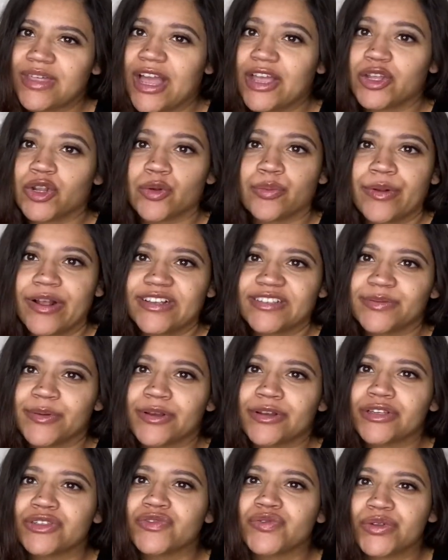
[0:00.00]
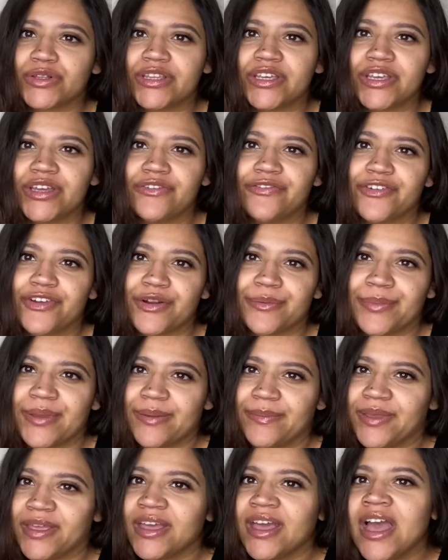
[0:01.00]
your breast milk is really good for your
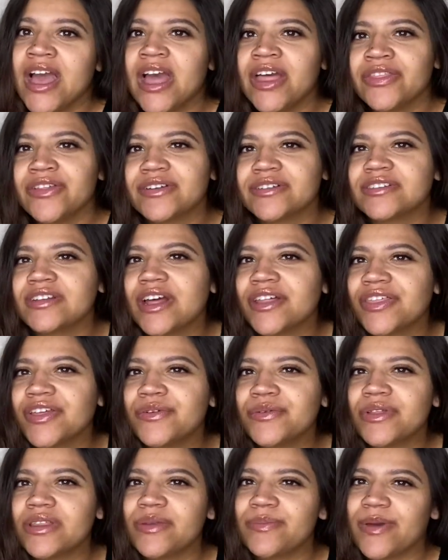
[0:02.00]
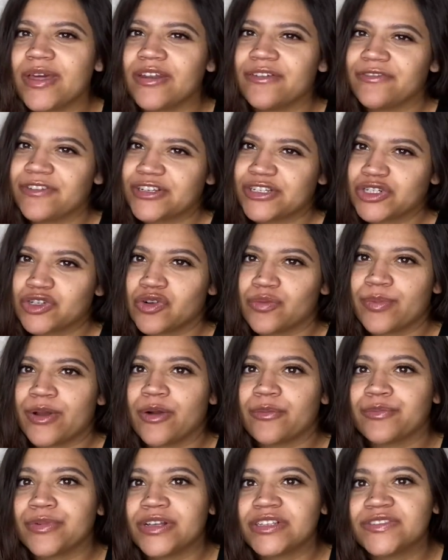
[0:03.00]
baby. There's nothing really beneficial
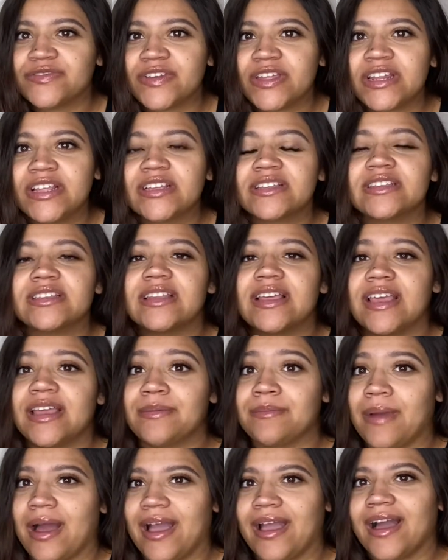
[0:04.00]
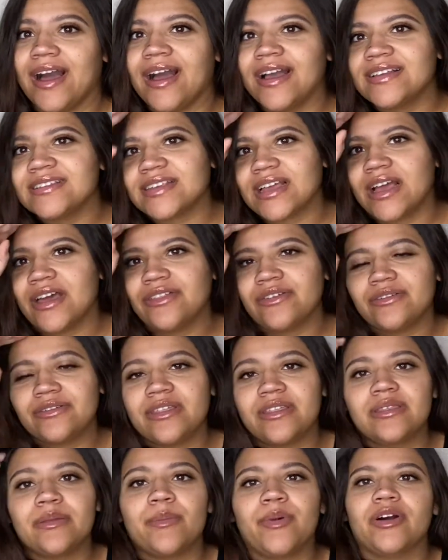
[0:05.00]
about breastfeeding in my eyes other
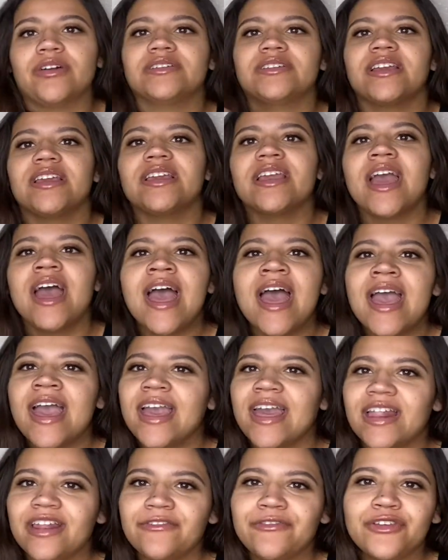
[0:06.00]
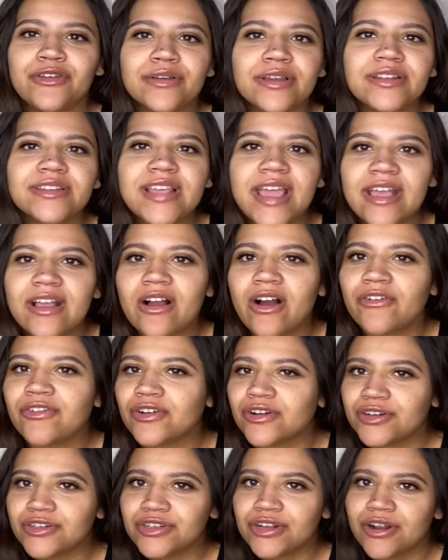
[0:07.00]
than the bonding. And if you could take off
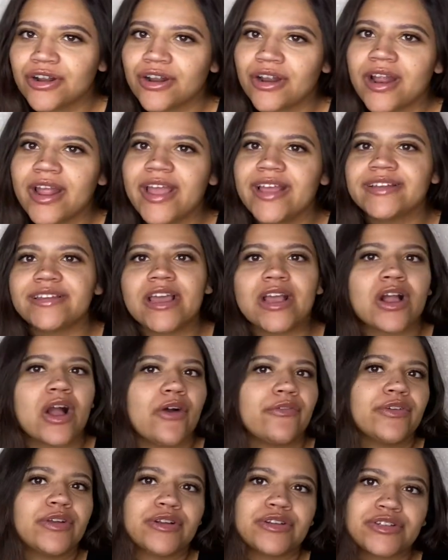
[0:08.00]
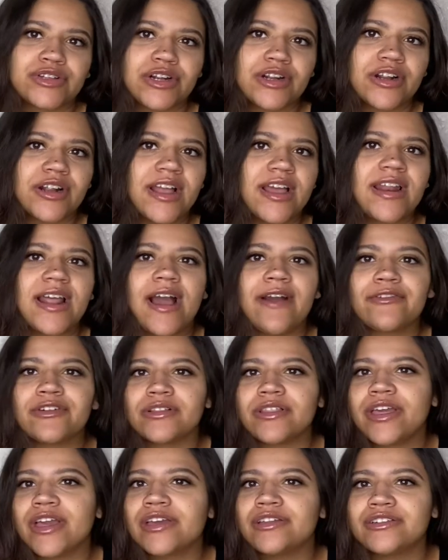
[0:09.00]
her shirt and take off your shirt and have her
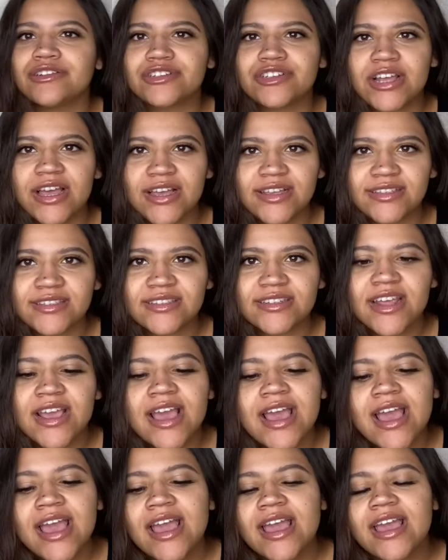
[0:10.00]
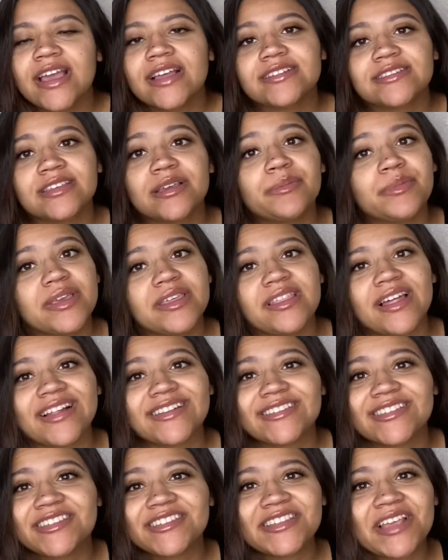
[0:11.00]
lay on your chest, to me
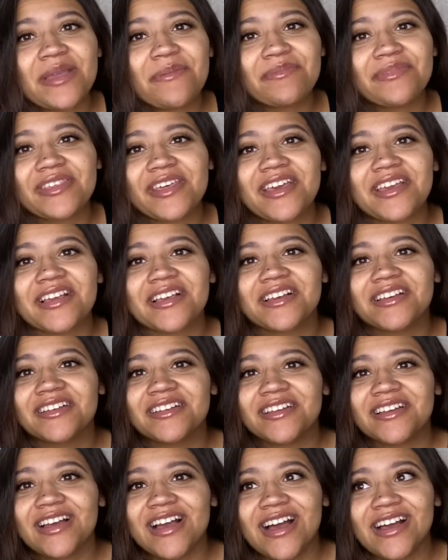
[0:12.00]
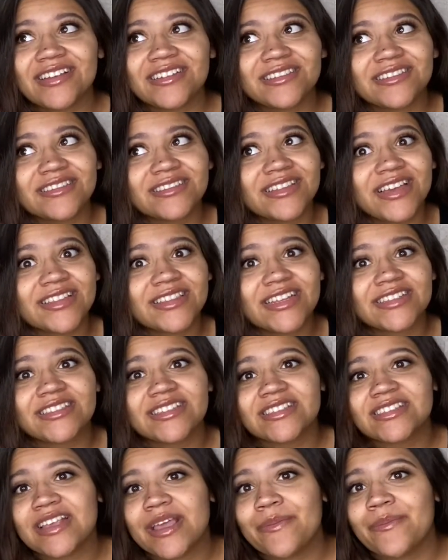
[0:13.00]
that's the same thing, as like that's
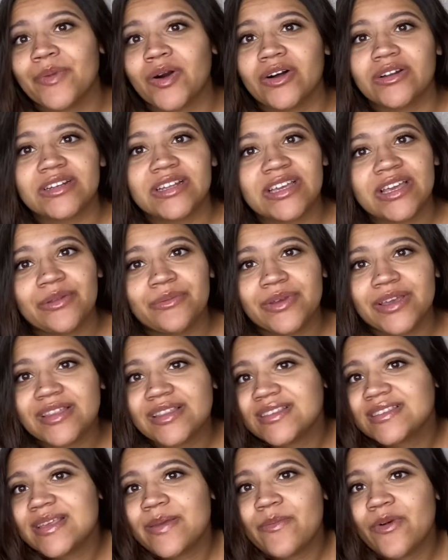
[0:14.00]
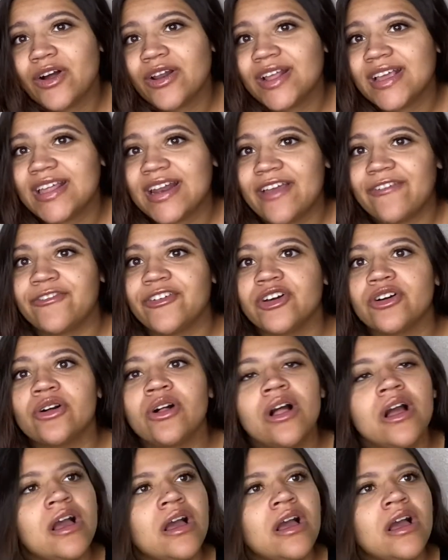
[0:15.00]
the same bonding, and we get the same bonding. And I feel